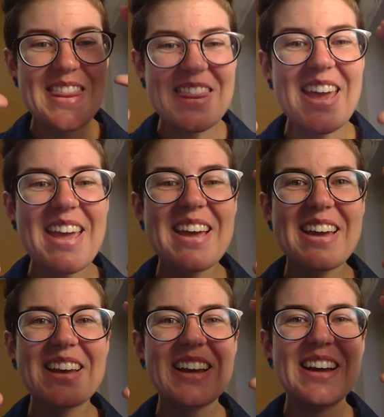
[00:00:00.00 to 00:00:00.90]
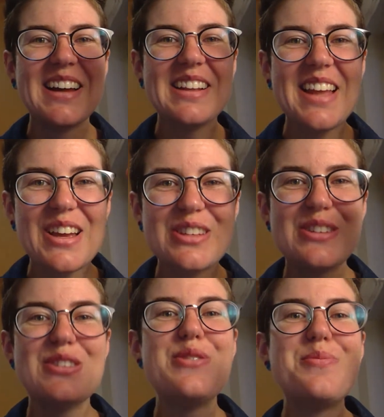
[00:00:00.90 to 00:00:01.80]
thick, like
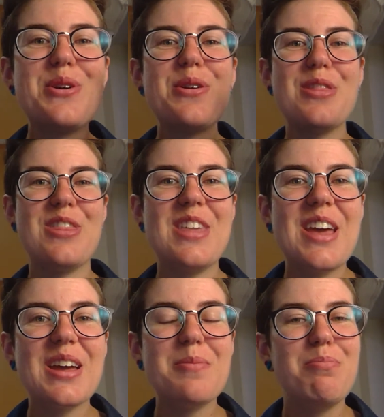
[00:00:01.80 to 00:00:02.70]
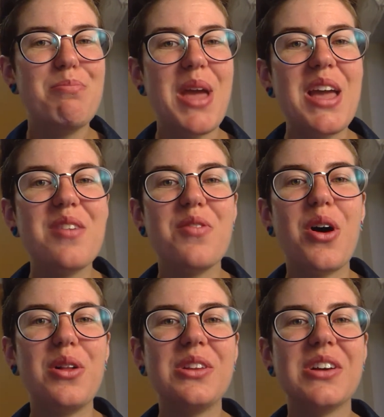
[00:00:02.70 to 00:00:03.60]
super thick bank
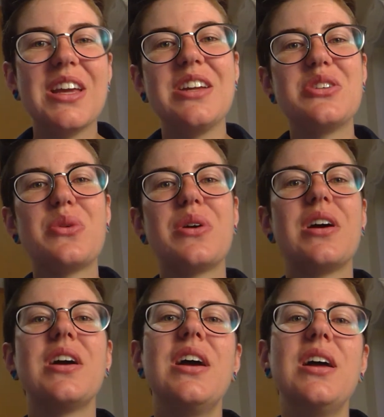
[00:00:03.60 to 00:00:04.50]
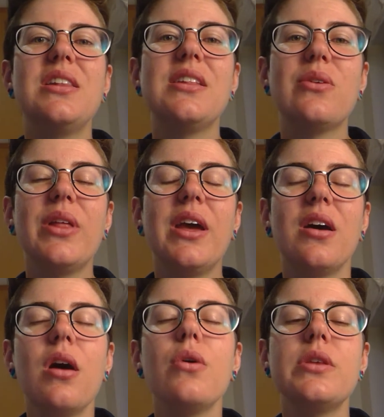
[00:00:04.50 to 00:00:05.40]
vault looking door. Then they were
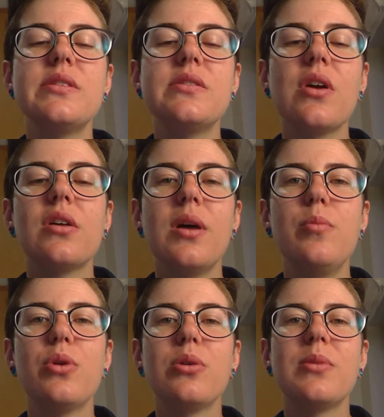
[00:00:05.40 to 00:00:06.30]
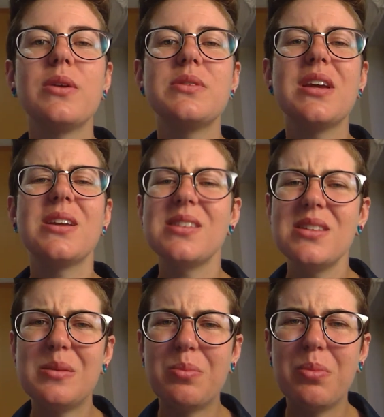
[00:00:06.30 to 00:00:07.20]
like, oh, this is our club room. And I was like, is
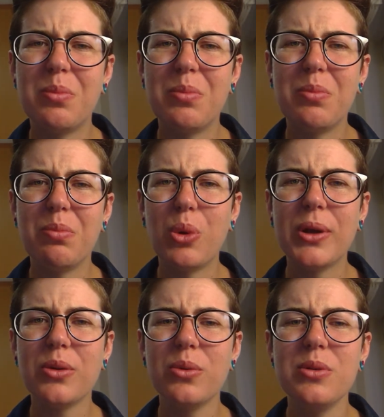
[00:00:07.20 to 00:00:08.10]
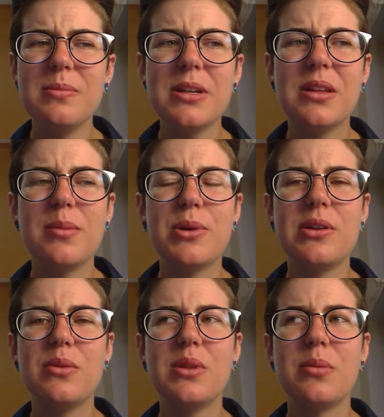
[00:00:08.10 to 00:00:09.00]
this a boiler room? Did they put
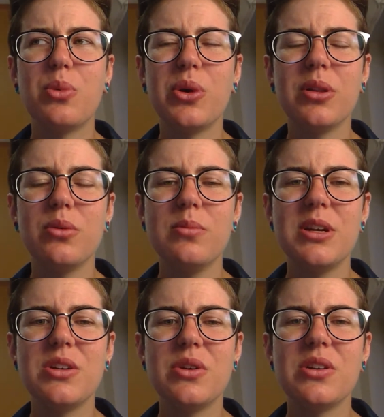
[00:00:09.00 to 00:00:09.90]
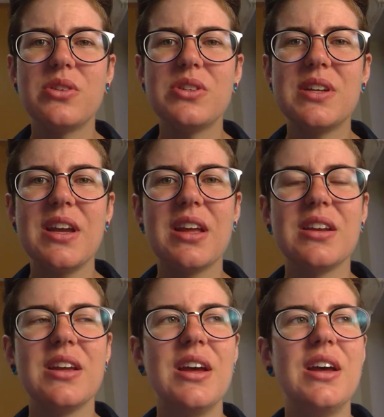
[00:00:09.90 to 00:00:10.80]
you in the boiler room? I don't understand.